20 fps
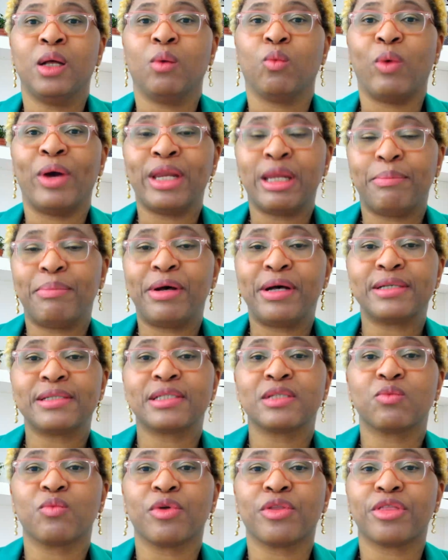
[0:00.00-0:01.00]
When a
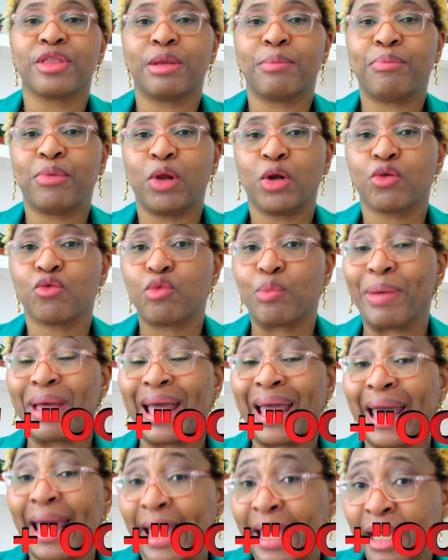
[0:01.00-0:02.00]
person with a blood group
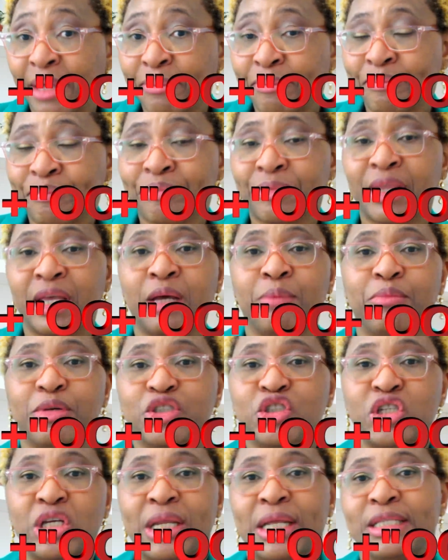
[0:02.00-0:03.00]
A, but
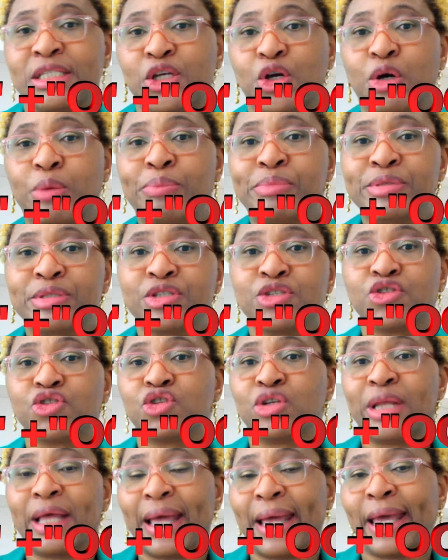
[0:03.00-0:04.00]
genetic composition
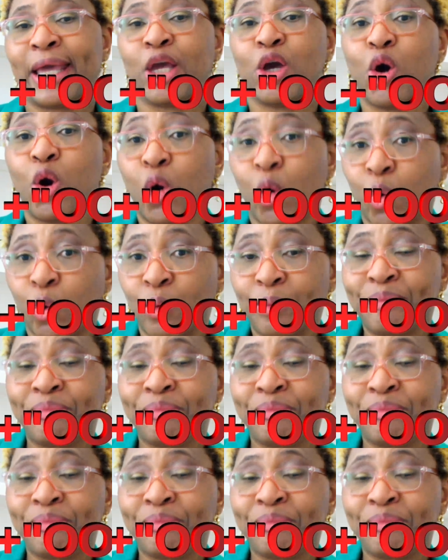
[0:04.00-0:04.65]
AO,